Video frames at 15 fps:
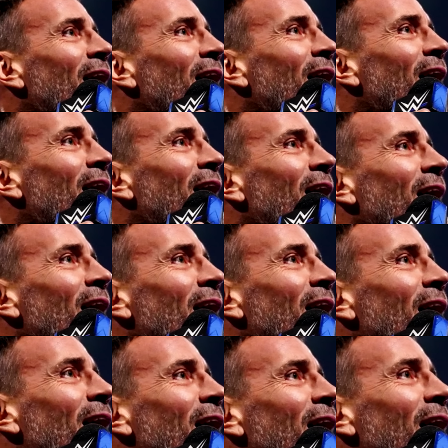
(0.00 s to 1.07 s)
were described as
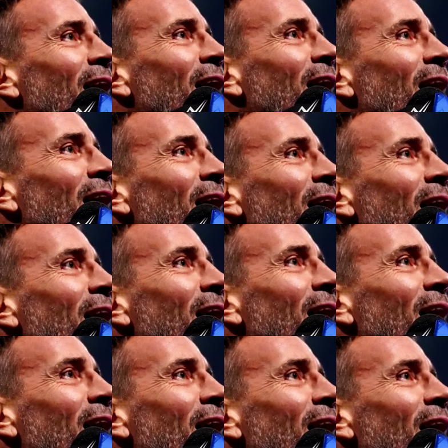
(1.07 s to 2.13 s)
legit very
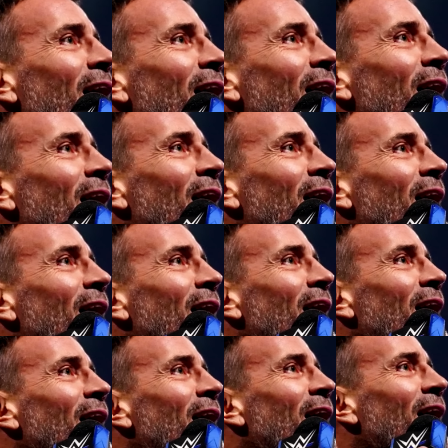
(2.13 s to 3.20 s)
good. Those that they
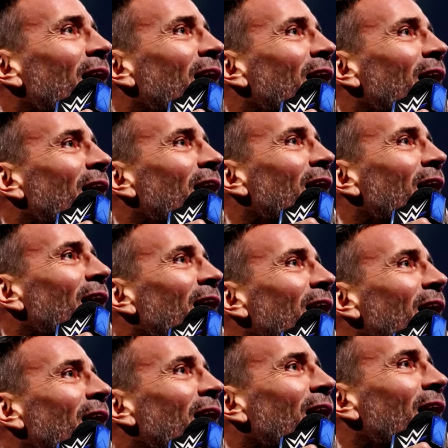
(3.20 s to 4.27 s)
spoke too close to
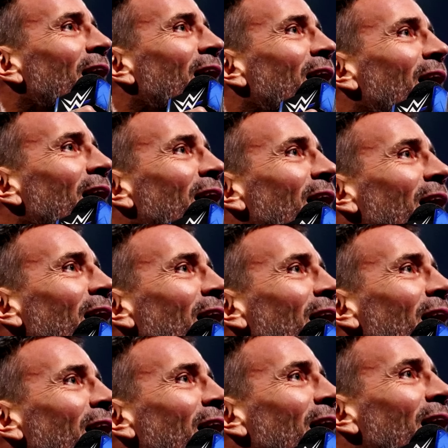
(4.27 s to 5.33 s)
Punk added how happy he
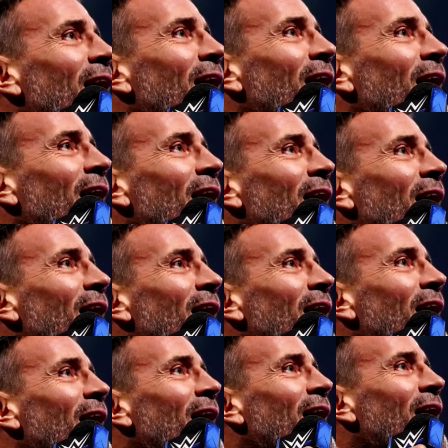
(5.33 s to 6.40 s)
is right now in
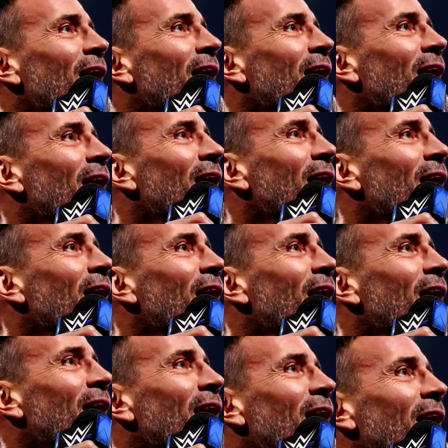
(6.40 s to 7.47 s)
WWE, and that he's just
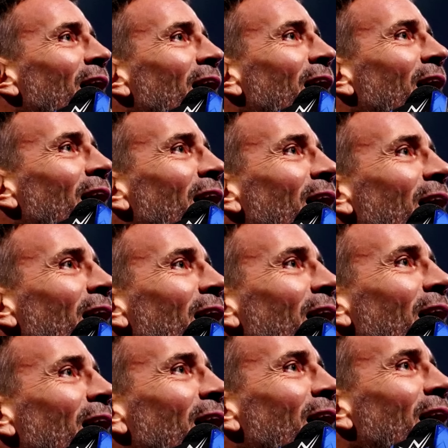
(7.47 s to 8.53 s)
looking to keep
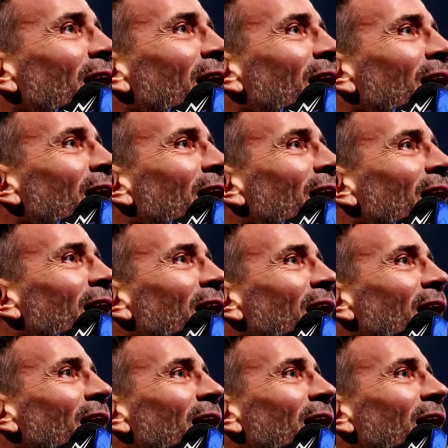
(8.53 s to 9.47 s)
riding the wave that he's